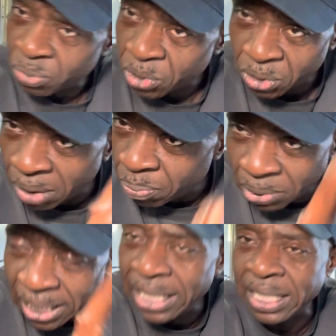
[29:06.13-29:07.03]

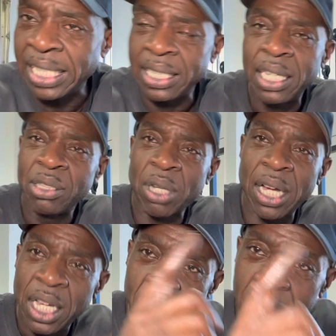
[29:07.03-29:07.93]
Completely, right?
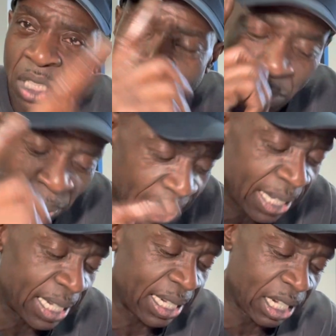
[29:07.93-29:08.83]
Just
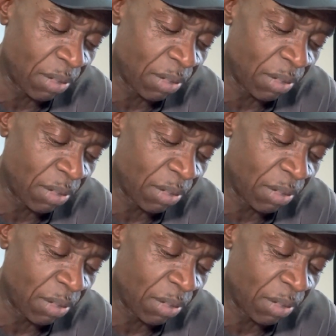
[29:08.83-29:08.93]
completely